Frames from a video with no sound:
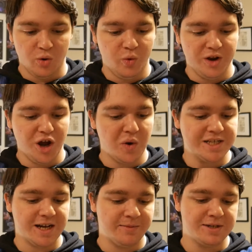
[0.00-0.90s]
We know
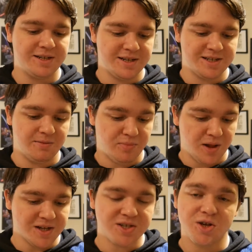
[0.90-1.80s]
it's coming to Disney
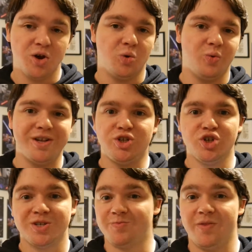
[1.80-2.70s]
Plus, we
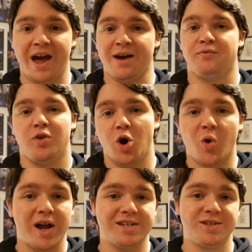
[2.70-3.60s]
just have
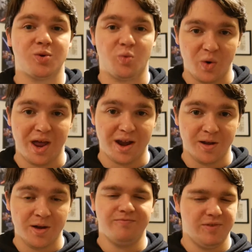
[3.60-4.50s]
no idea when.
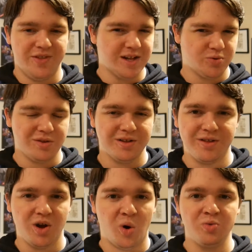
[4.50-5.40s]
That's really
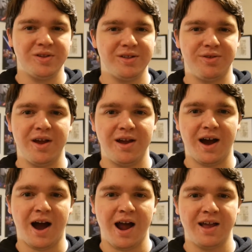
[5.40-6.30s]
the only thing
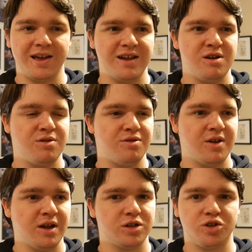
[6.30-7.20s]
I can
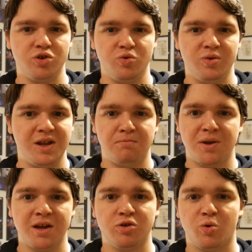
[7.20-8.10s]
think to
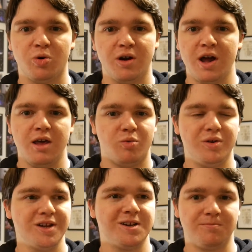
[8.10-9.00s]
nitpick or
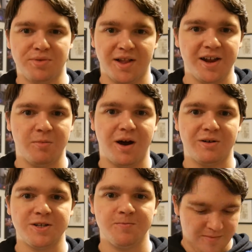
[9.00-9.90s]
really complain
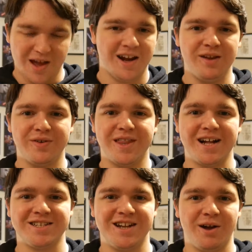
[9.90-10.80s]
about. And even
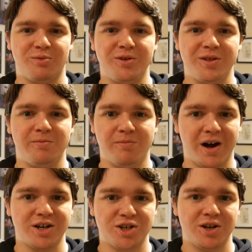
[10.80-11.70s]
that's not really
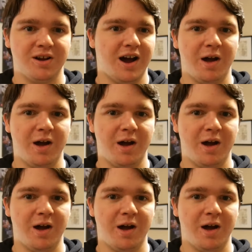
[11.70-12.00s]
much.